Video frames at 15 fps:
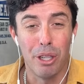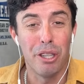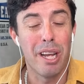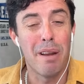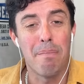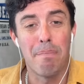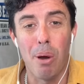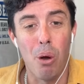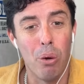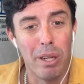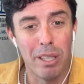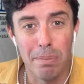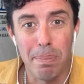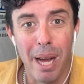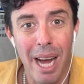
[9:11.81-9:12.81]
You get
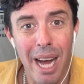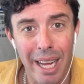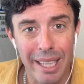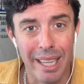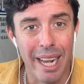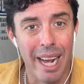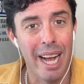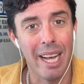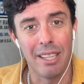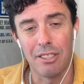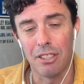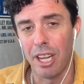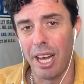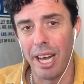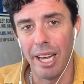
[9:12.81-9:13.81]
bonus
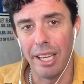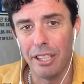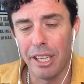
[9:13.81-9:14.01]
podcasts.